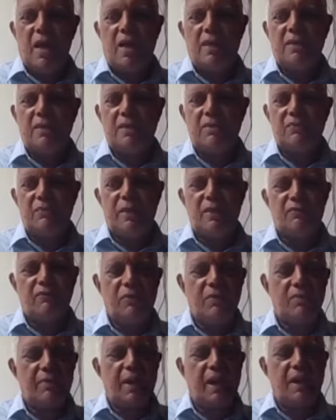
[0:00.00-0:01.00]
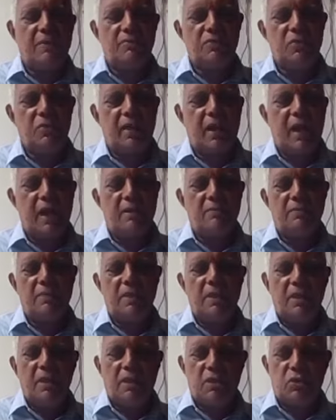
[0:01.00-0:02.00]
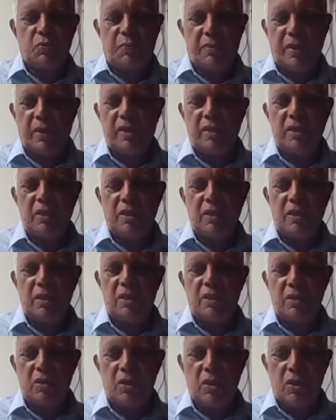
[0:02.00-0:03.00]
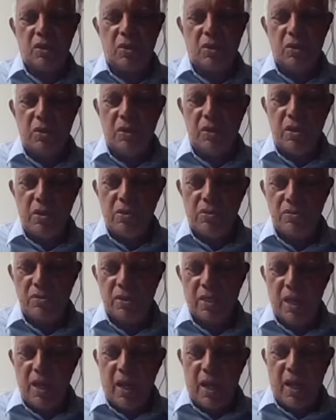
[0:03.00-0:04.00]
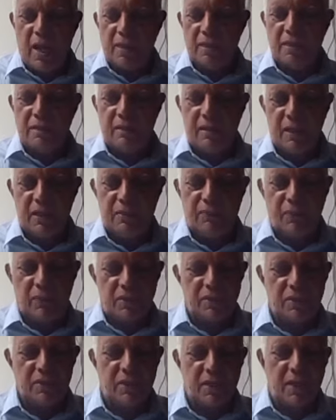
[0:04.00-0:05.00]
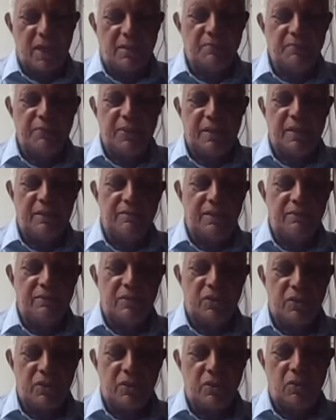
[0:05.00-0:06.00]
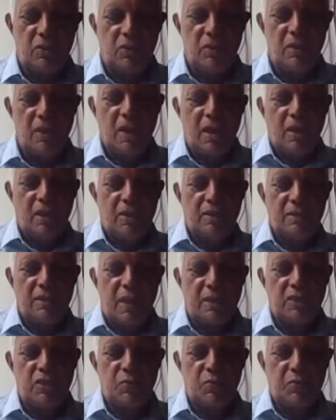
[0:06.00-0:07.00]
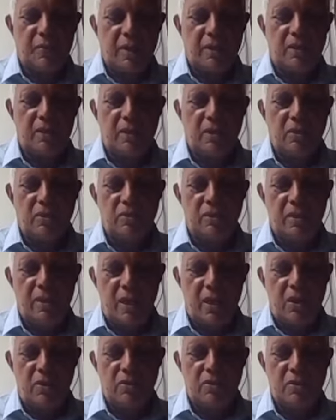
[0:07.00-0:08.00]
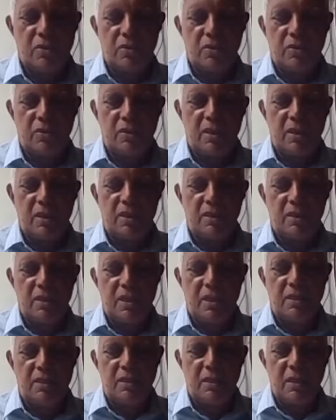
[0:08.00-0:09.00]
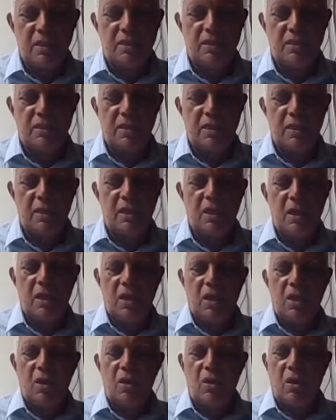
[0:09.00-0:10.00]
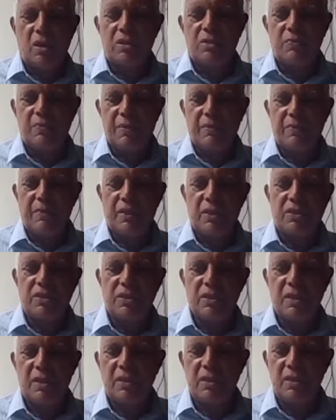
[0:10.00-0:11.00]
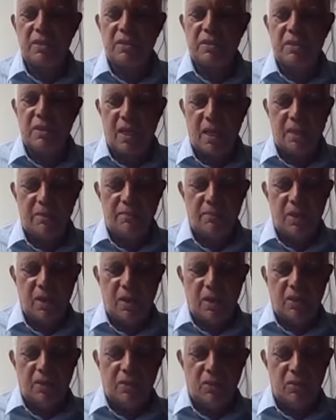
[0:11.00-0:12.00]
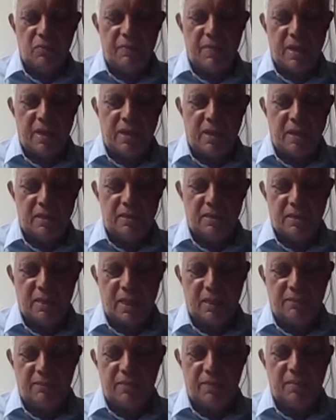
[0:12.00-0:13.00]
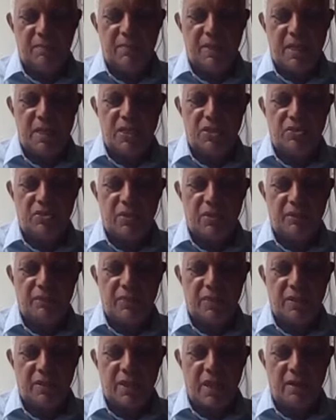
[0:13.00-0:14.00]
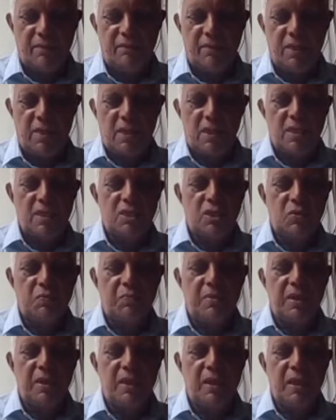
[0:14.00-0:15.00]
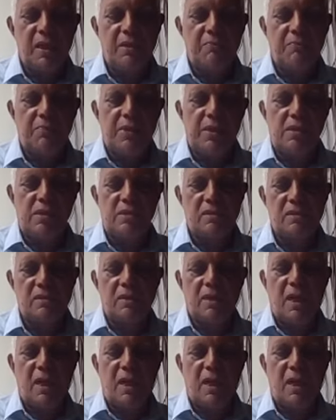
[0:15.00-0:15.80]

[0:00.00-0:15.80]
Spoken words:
And it went from camp to camp, spreading the good news. And great was the company, we were told, that spread the good news. So this is the Lord's preparation in this time, to make us have the ministry of the dove, speaking peace,